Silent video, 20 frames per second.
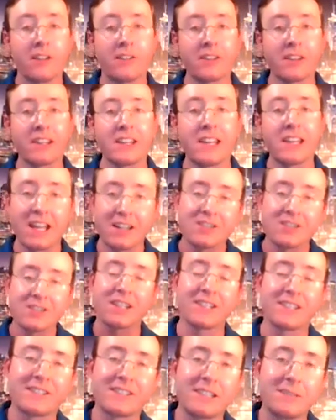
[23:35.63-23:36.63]
the N
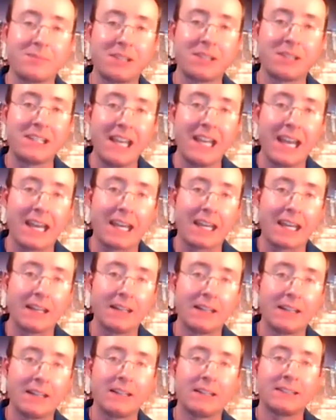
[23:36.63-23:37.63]
J C P A
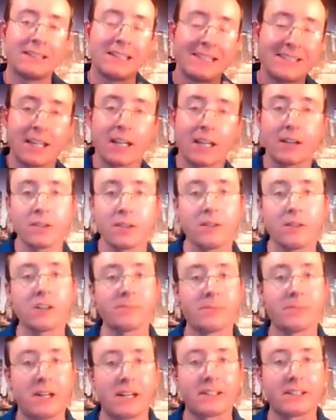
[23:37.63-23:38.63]
Tech
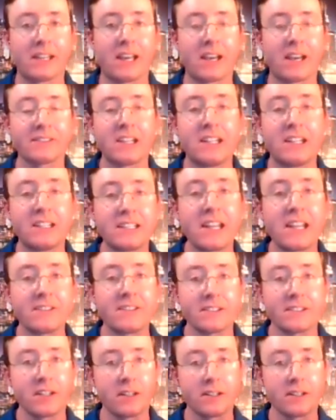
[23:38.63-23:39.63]
Talk podcast
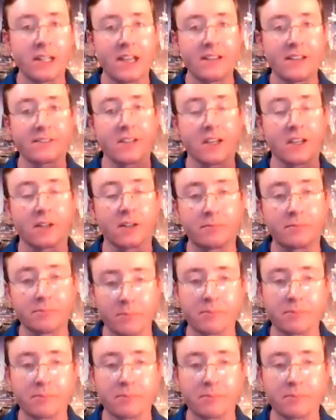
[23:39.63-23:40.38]
is is uh,